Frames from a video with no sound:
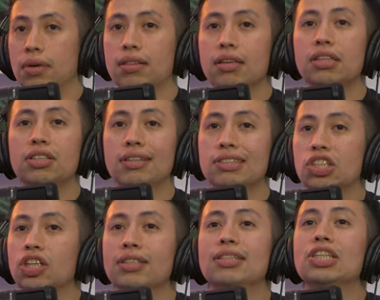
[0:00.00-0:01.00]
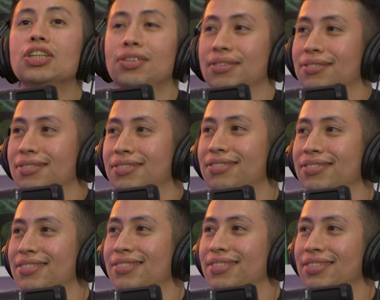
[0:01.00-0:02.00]
I think he did as good as he could.
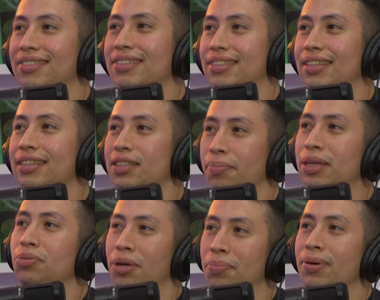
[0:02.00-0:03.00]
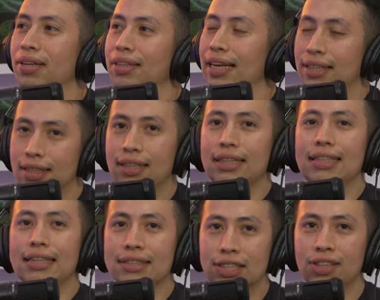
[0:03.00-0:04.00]
That's that's the best way to put it. I think he
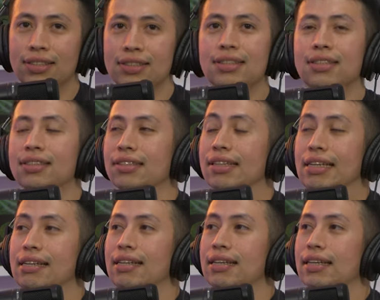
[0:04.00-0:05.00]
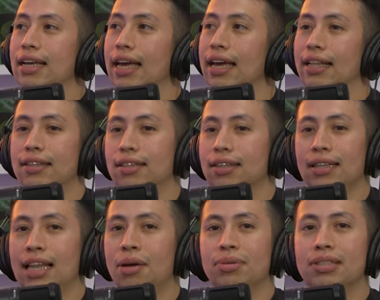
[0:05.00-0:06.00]
did as good as he could. Yeah. And the
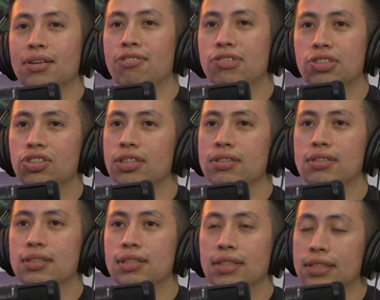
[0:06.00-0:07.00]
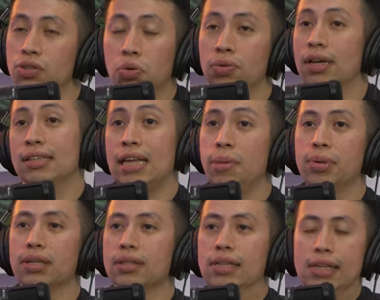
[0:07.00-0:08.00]
collab itself is just it's cool that it's
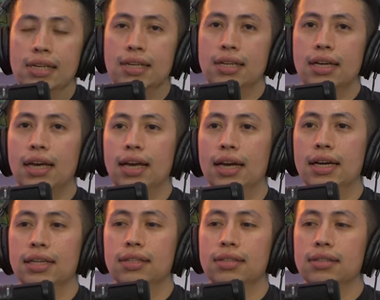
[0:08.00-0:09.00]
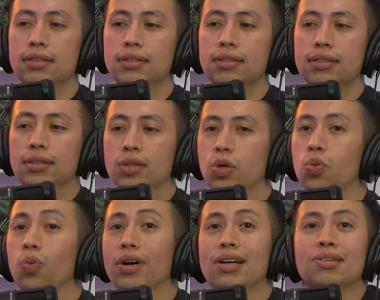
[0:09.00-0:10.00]
happening. And
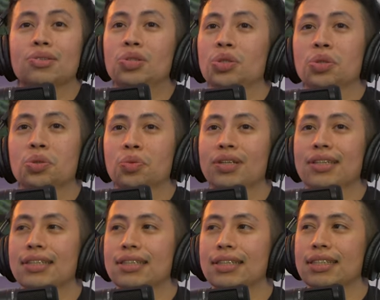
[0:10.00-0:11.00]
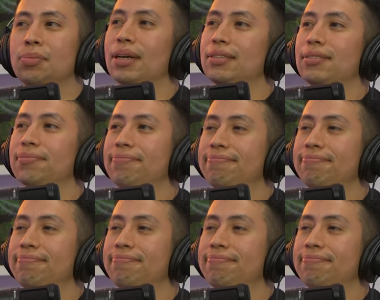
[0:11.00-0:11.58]
what else do you really expect?